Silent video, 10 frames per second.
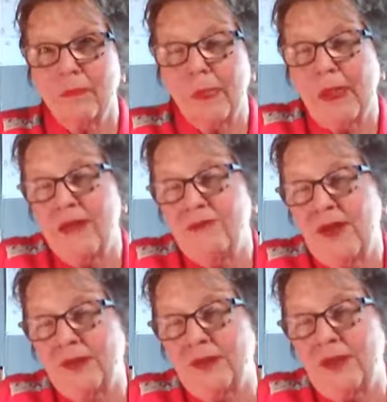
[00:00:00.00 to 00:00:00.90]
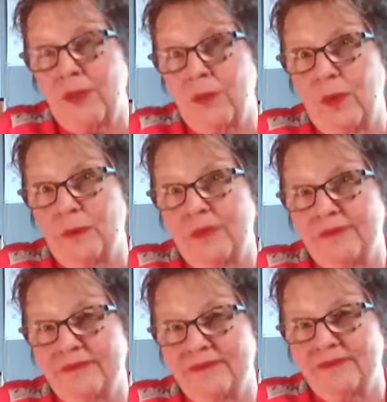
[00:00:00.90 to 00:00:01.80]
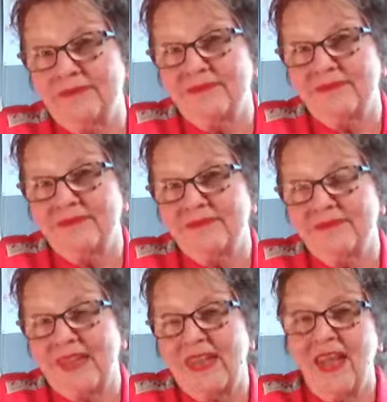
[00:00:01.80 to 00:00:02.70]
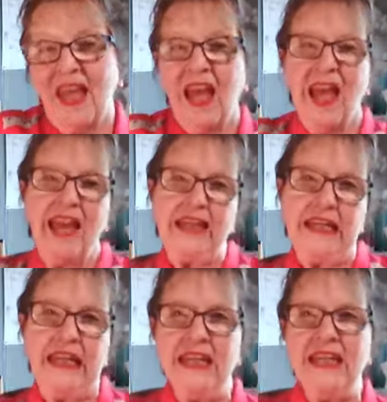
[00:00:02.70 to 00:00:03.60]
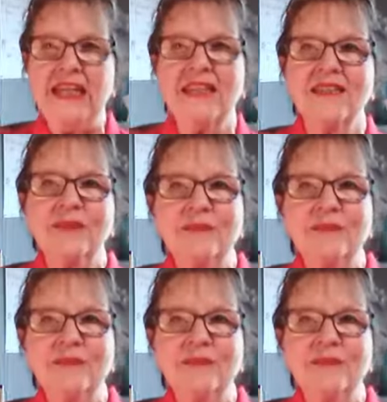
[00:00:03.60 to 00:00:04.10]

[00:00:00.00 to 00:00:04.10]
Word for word: he found another woman. And he, I